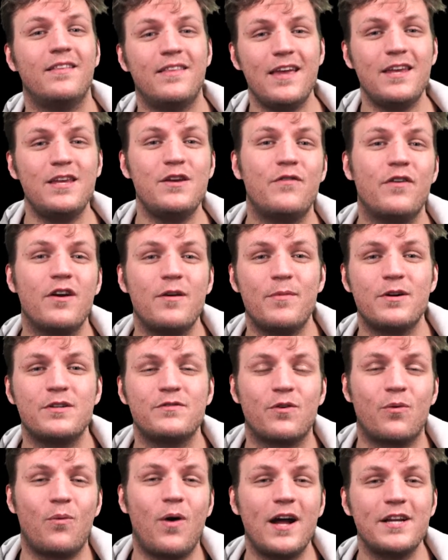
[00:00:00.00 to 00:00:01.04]
Thank you very much
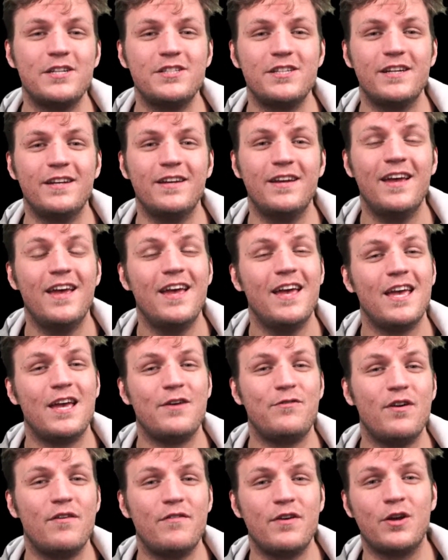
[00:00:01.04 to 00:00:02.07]
for watching.
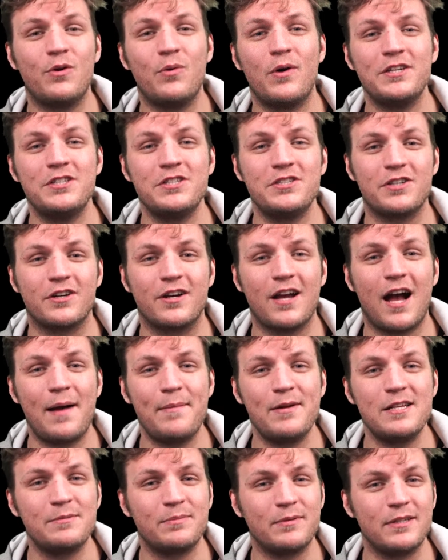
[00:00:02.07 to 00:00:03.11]
If you have any questions or
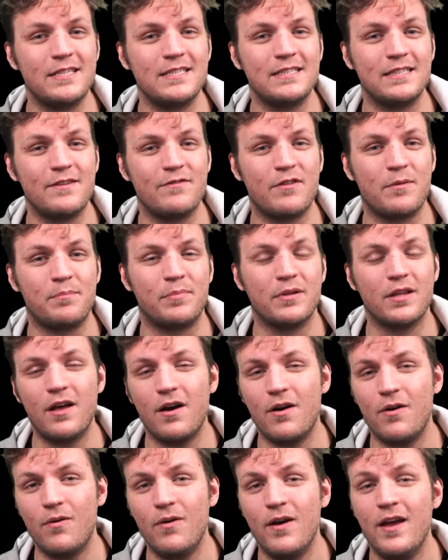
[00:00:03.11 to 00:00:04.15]
comments, please leave them
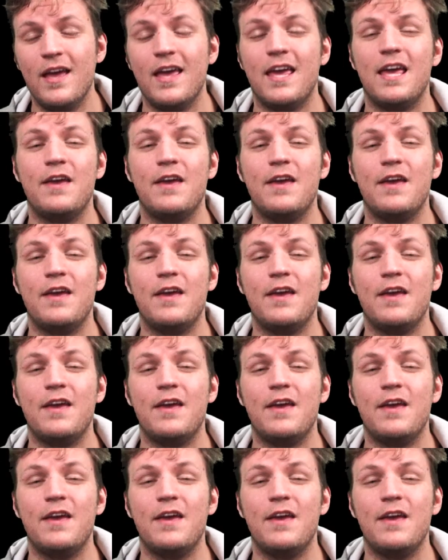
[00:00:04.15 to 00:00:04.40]
below.